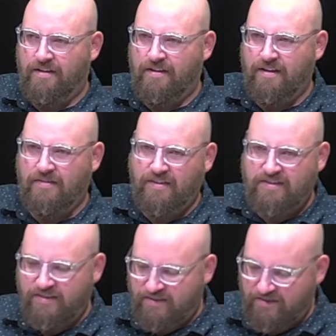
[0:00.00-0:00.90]
And
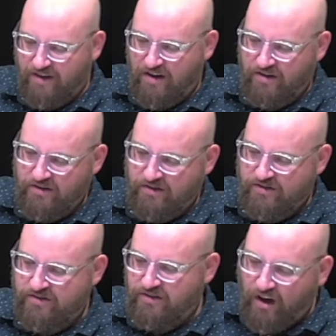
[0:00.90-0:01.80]
this is our
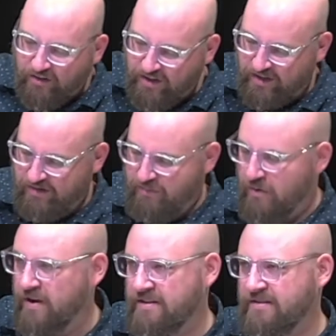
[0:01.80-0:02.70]
starting
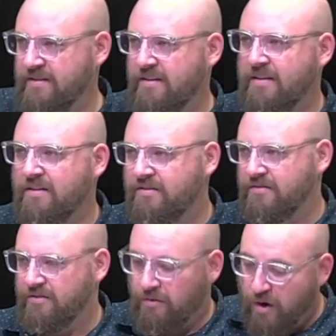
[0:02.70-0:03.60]
point.
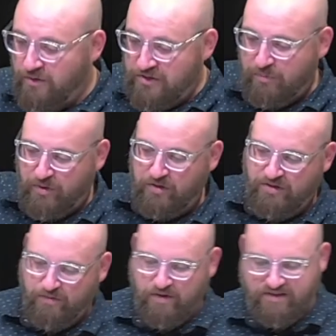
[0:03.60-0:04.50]
To quote
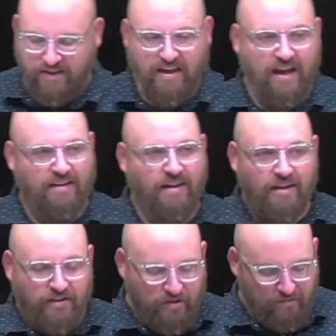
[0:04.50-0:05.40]
Spurgeon once again,
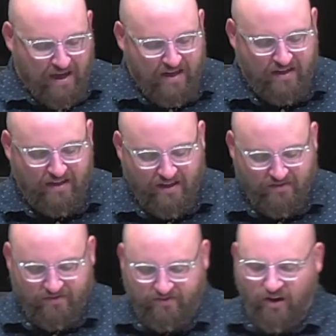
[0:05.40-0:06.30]
humanity
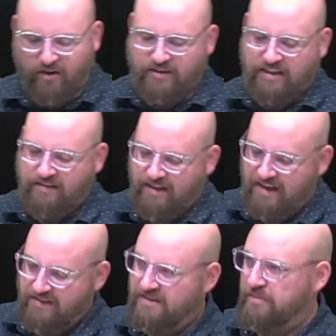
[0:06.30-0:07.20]
is fallen
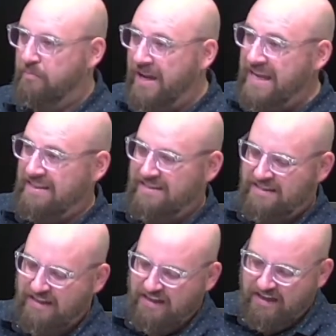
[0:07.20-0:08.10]
and
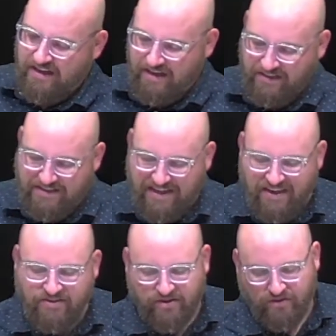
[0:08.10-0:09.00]
debased, a
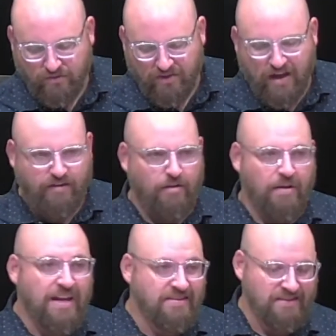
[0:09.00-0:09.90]
desert without an
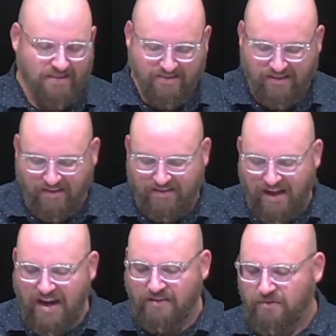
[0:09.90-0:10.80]
oasis, a
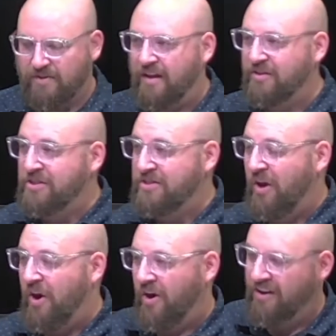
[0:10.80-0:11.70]
night without a
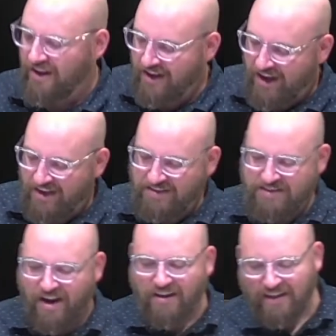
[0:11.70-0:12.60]
star, a
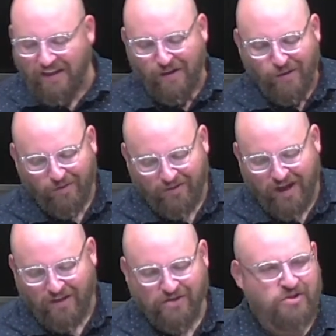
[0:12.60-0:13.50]
dunghill
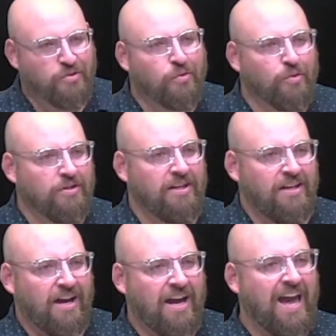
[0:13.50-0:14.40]
without a jewel,
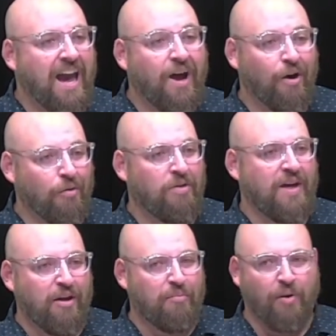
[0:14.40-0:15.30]
a hell
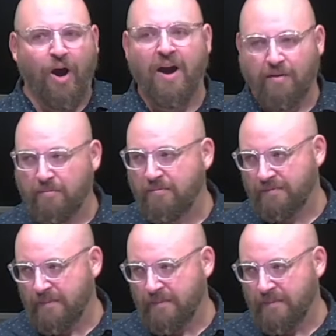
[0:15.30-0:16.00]
without a bottom.